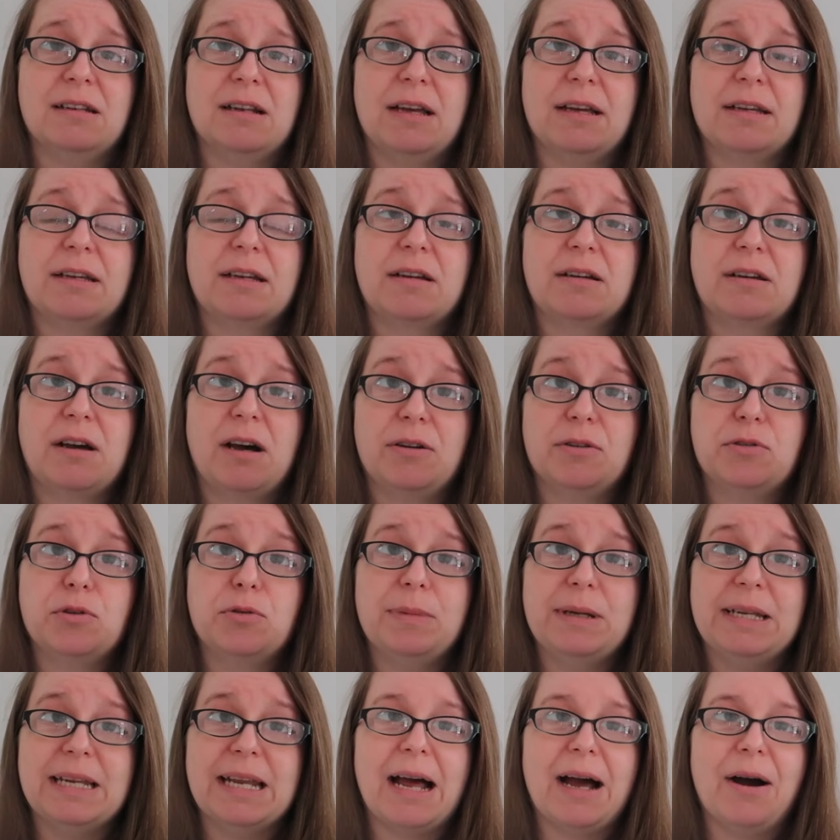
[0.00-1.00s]
like cuddle
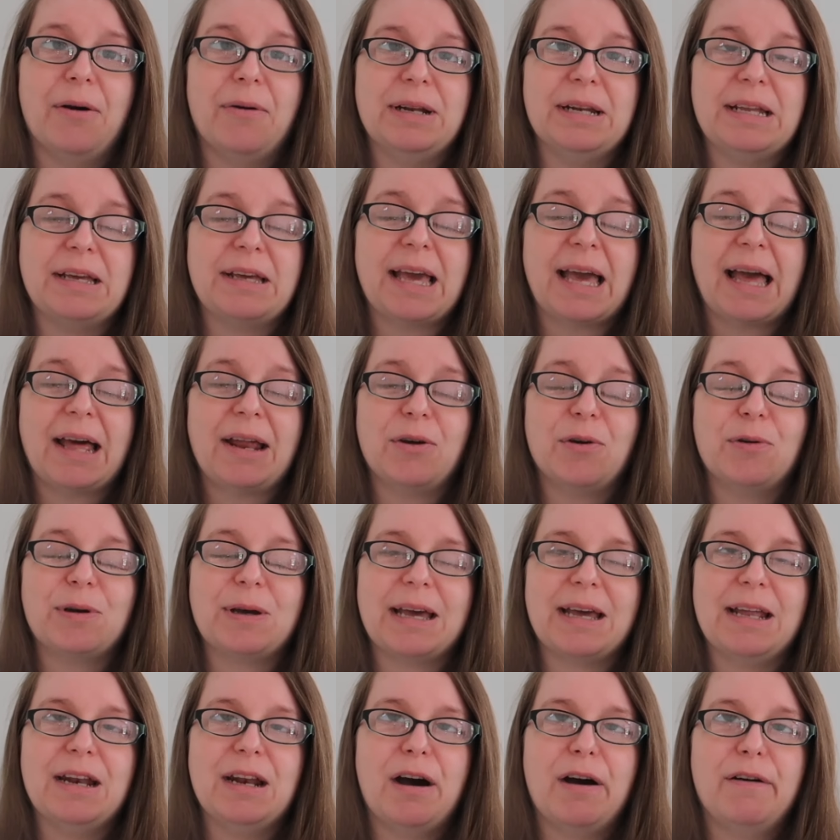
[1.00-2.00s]
me now, and he cannot
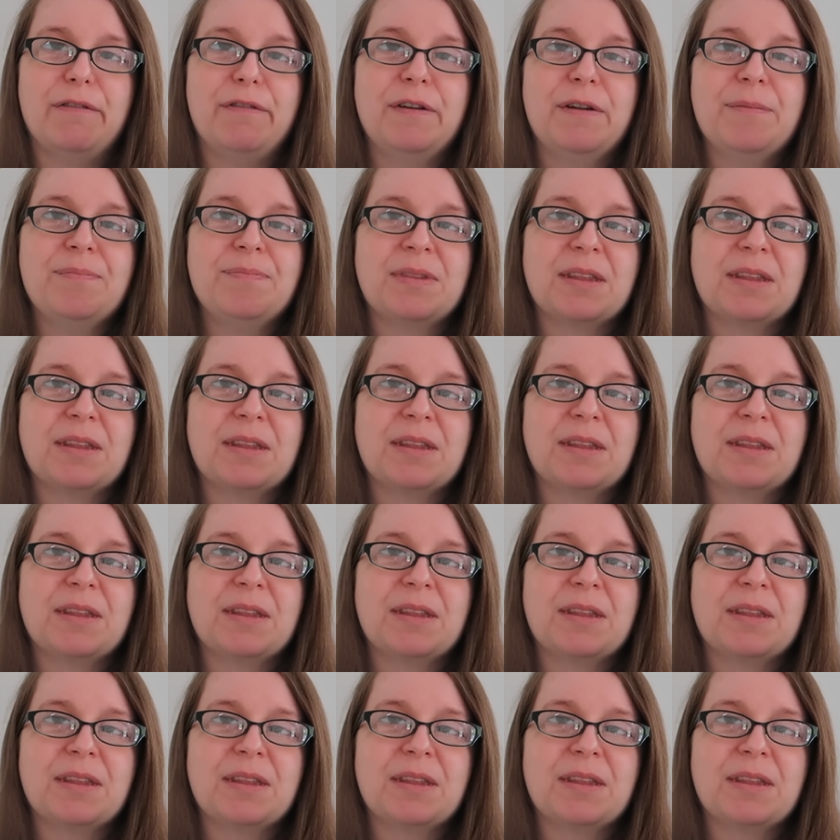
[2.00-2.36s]
get enough,